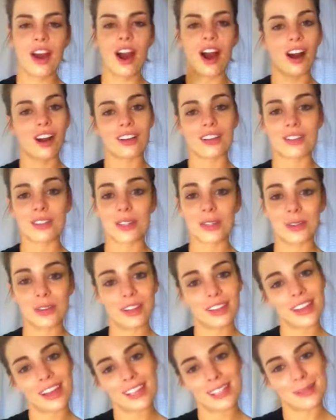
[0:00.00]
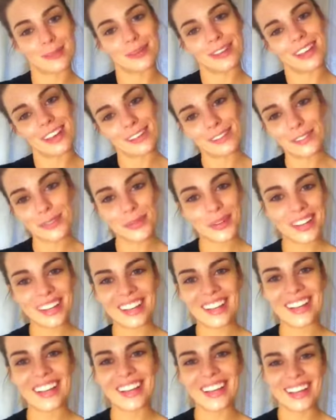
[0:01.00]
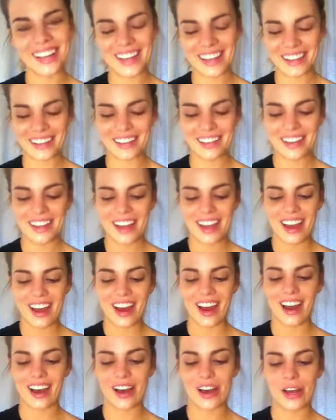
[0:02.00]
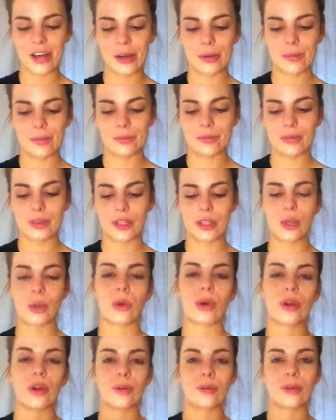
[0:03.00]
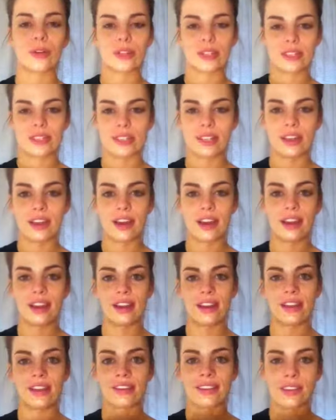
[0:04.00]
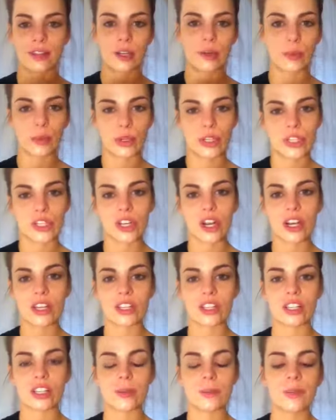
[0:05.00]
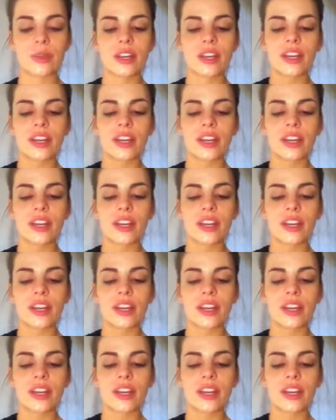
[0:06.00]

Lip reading: Also with SPF 20, the Laura Mercier tinted moisturizer.